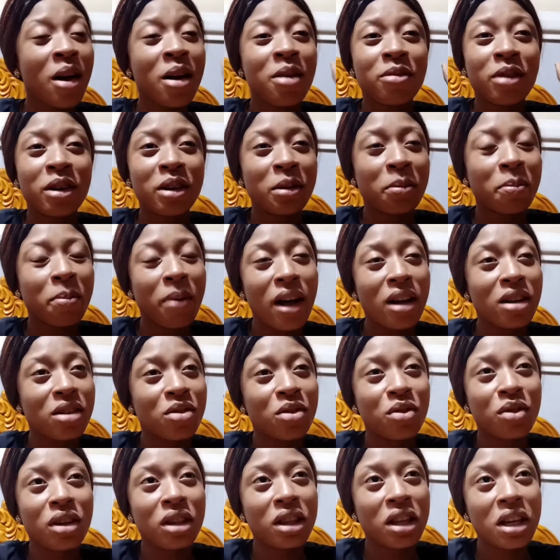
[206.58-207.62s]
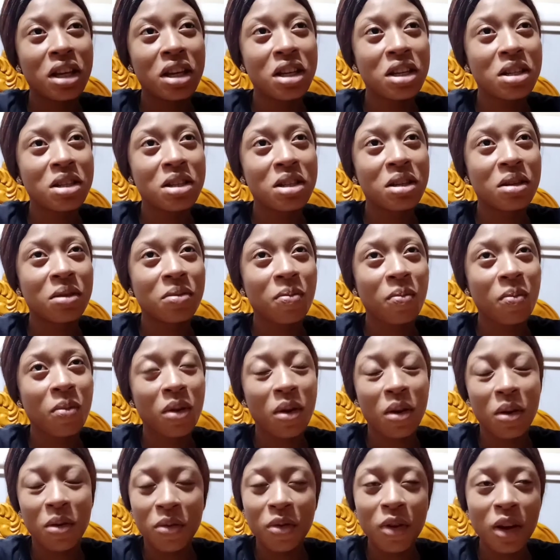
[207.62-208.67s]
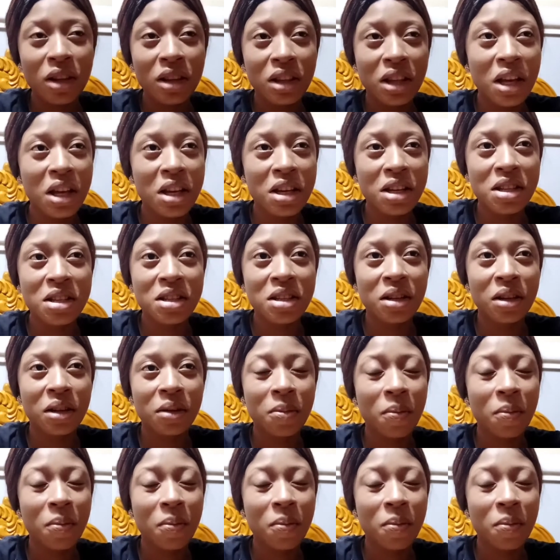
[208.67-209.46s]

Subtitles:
For the past 3 days or 4 days,